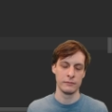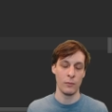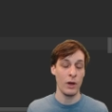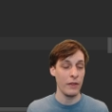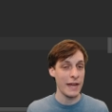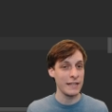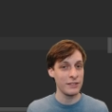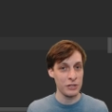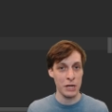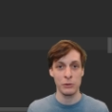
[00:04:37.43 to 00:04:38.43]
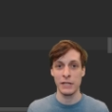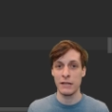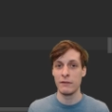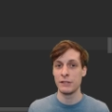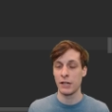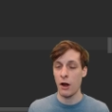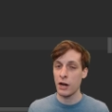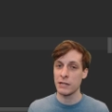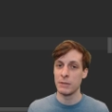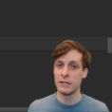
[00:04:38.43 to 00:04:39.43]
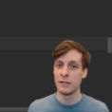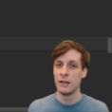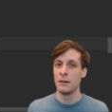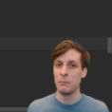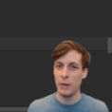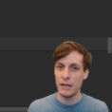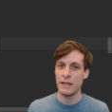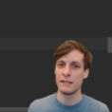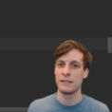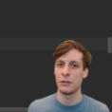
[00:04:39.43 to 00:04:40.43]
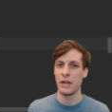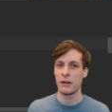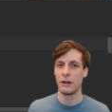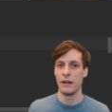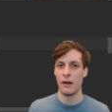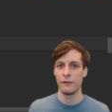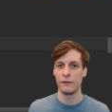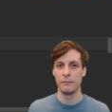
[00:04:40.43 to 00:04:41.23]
Well, that is a generally convincing argument, but that's still not good enough.